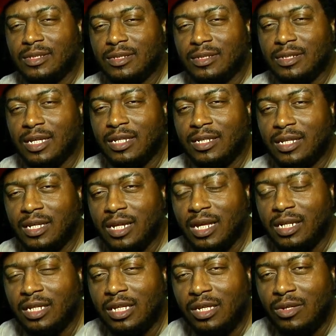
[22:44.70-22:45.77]
And then they
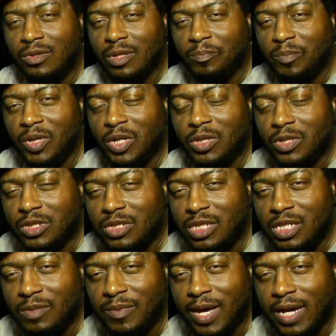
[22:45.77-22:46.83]
leave you to build the
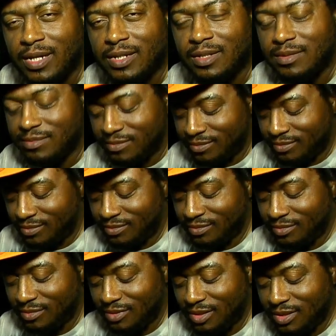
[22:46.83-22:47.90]
city back up.
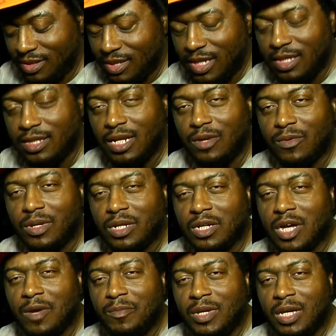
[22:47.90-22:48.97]
And then they want to
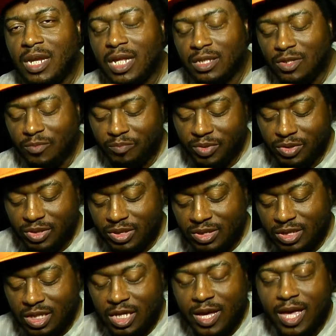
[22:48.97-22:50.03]
come in after you built the
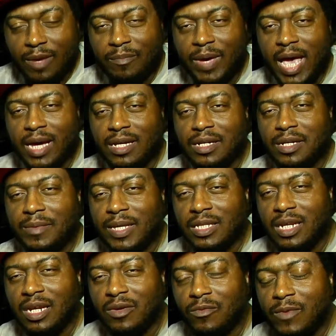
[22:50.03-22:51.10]
city back up, after
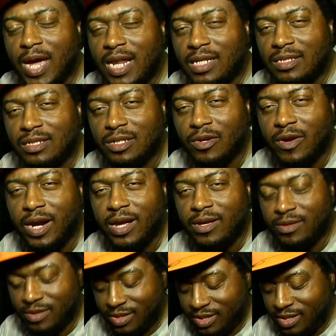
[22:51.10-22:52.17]
they done ran it to the
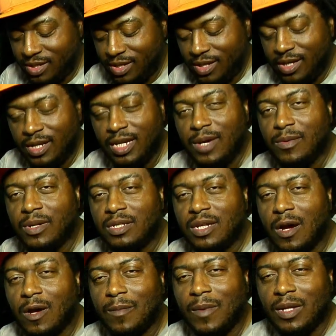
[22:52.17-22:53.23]
ground. They want to talk
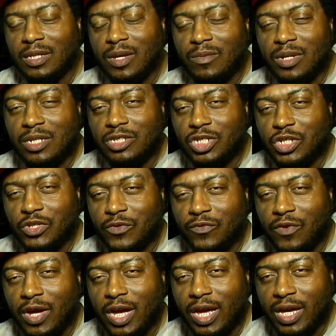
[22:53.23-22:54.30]
about they want to
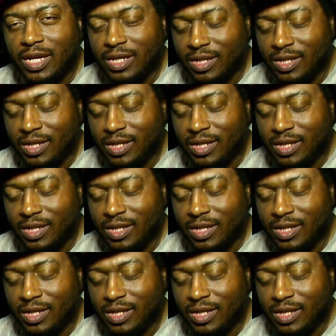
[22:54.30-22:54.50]
gentrify